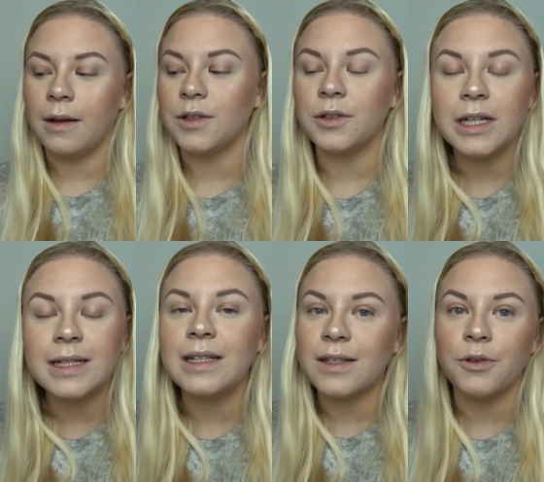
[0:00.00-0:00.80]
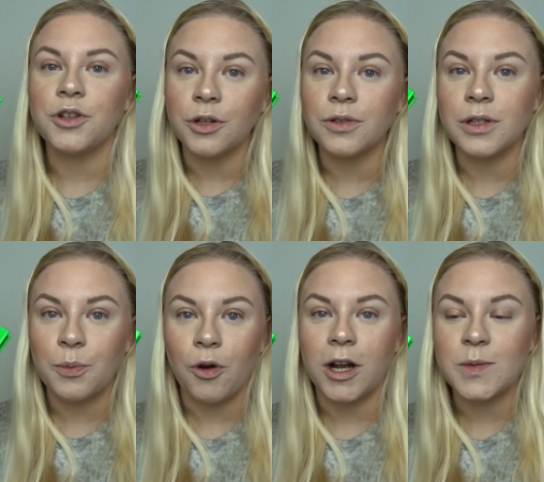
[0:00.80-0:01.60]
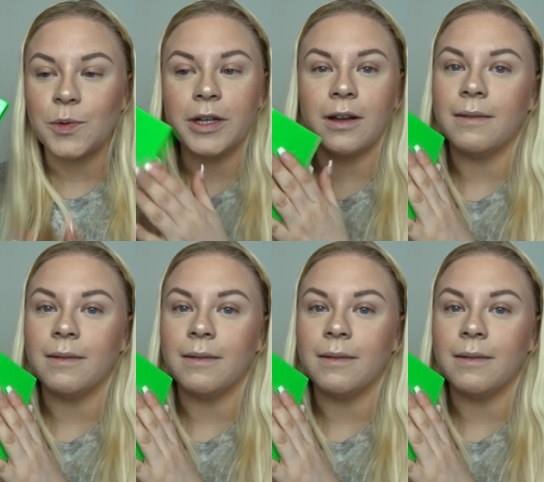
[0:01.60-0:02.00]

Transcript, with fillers: I was honestly so shocked at the price point.